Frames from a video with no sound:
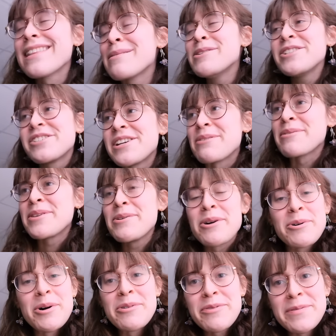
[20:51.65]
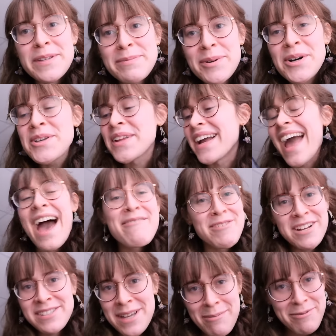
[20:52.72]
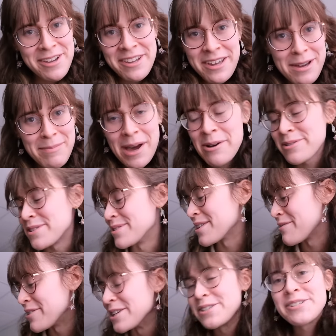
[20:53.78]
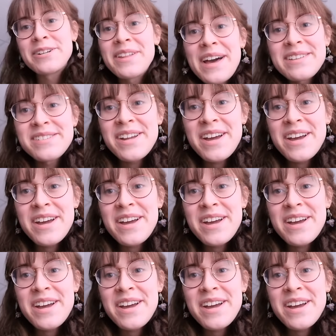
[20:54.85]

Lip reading: And let me just share with you a quote from this book that I have not stopped thinking about since I finished it last